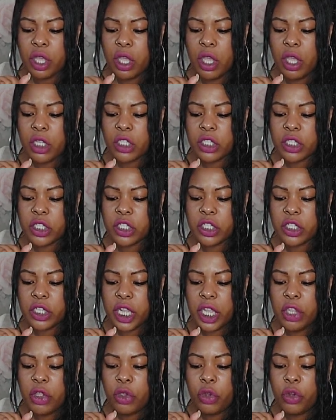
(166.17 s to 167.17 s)
ask to
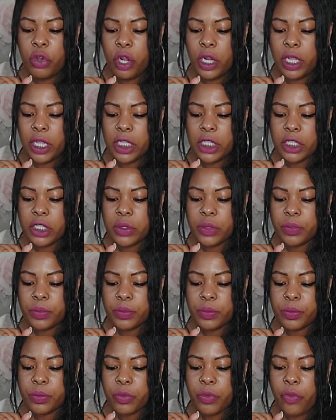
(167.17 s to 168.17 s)
share your knowledge
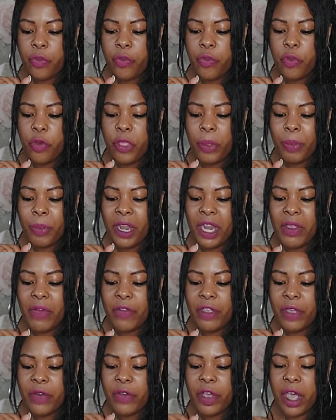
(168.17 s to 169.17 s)
for the
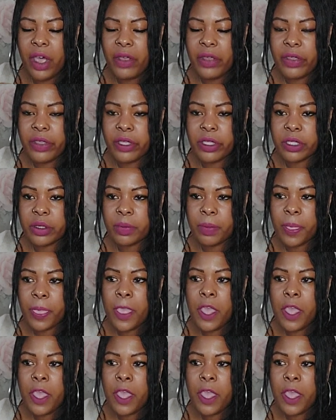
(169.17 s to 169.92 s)
benefit of others.